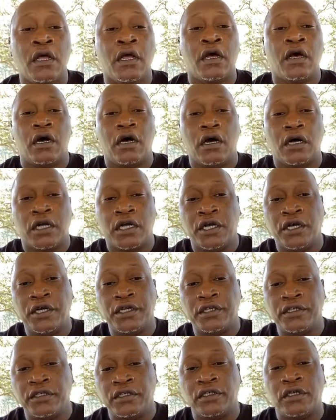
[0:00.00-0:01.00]
A good
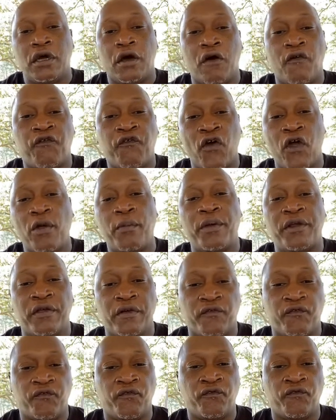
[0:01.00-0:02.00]
affirmative
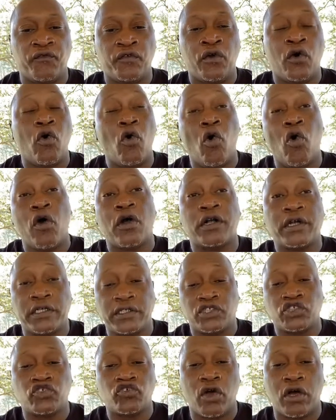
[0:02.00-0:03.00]
or
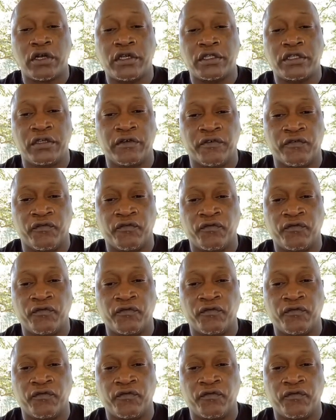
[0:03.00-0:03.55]
constructive